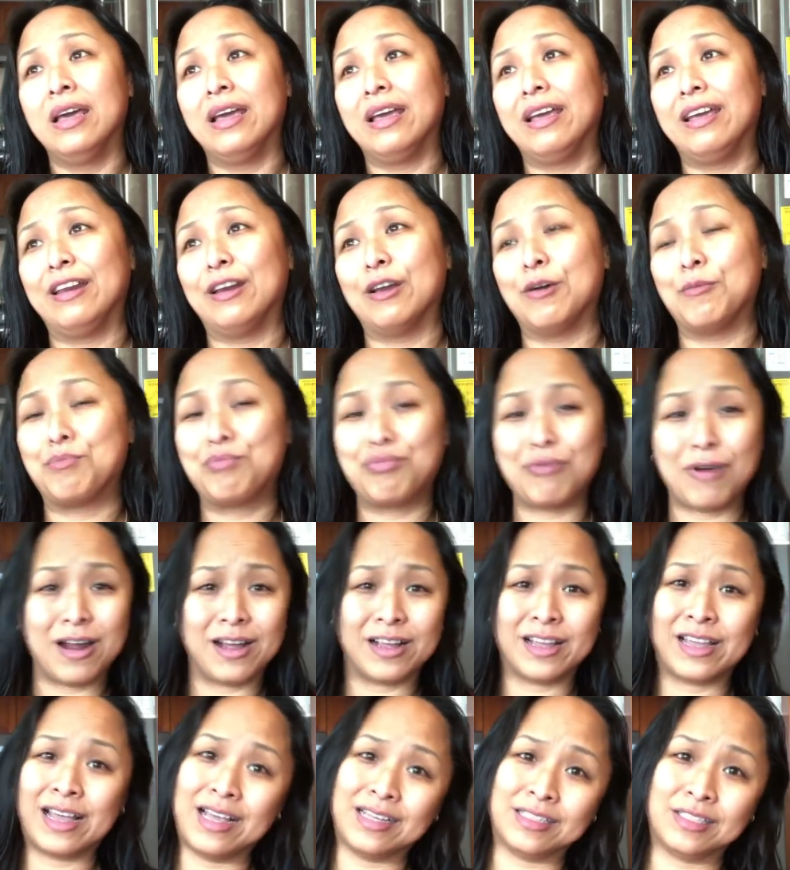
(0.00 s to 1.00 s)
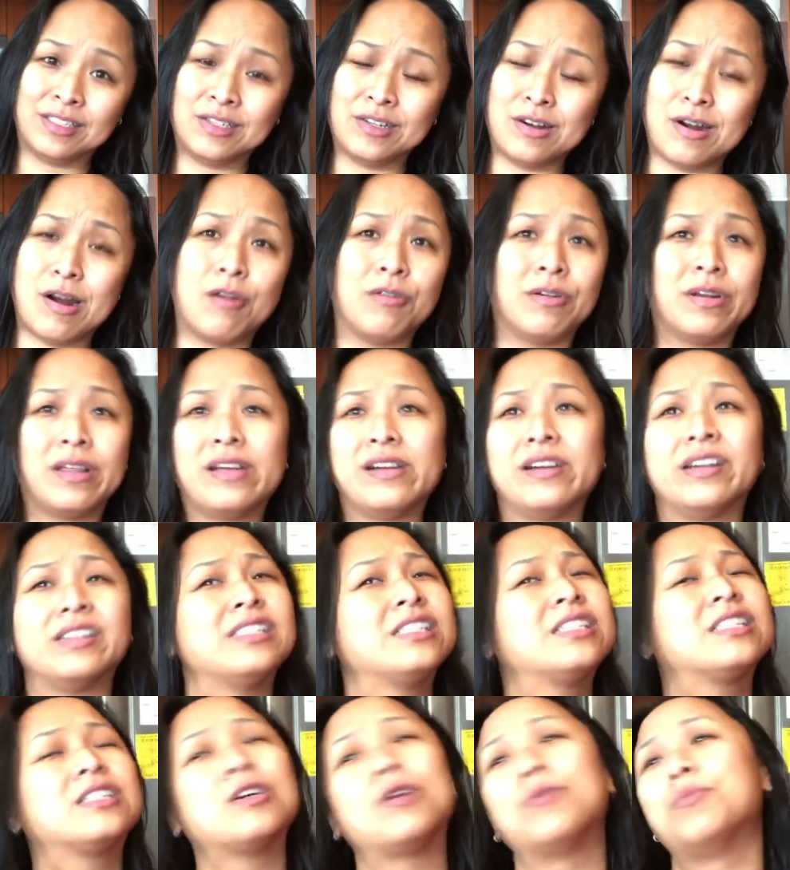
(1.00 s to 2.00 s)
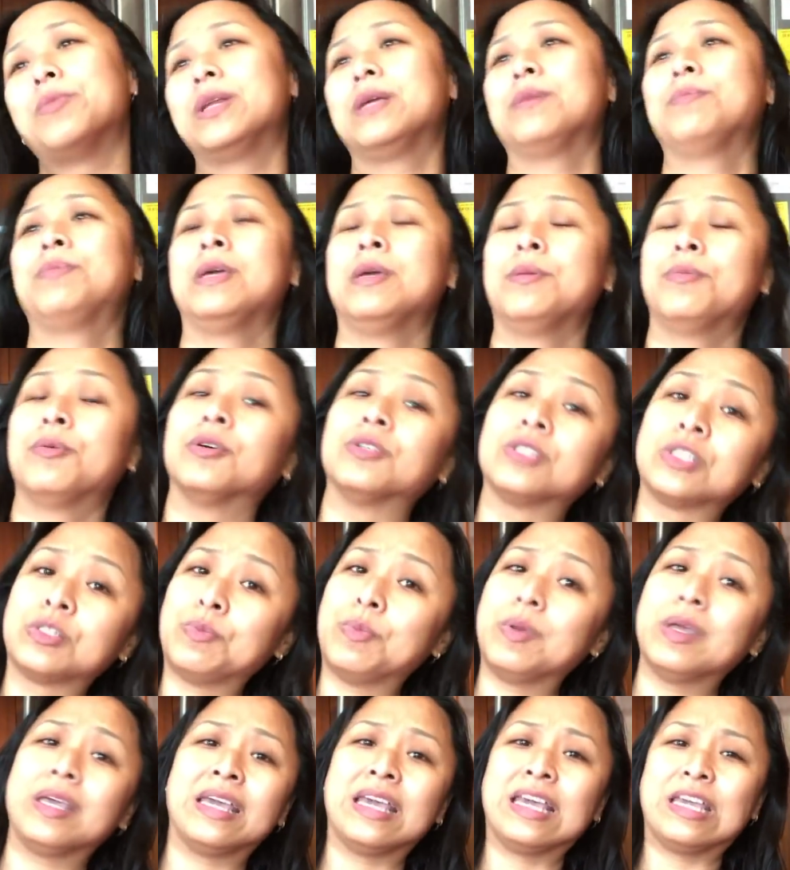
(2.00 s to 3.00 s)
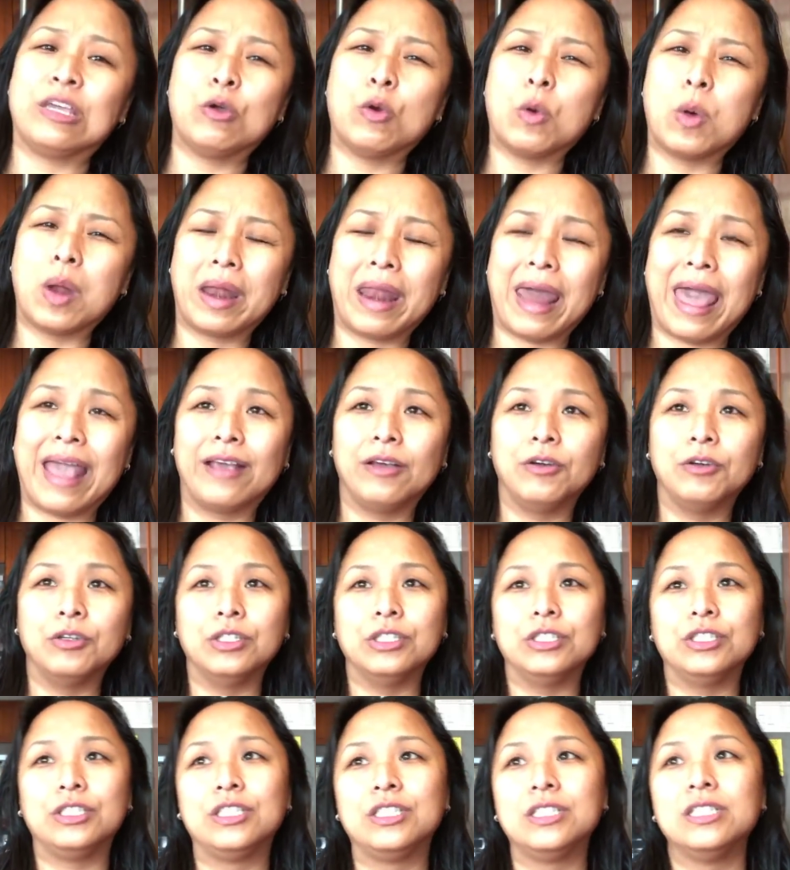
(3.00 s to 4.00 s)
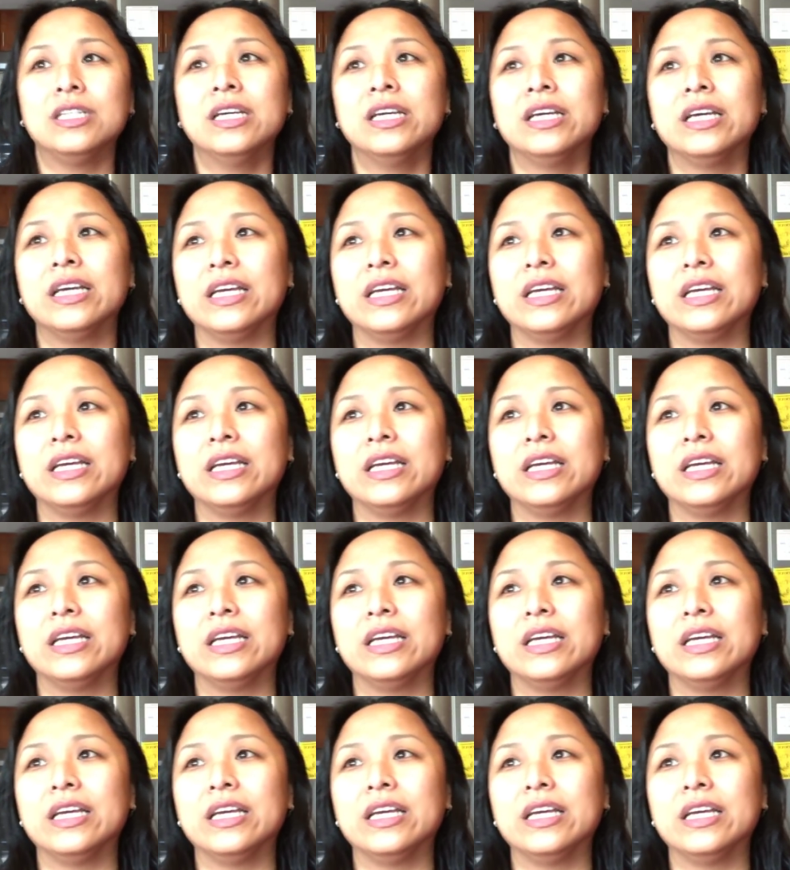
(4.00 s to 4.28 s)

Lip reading: broadcasters out there, so many people speaking your language,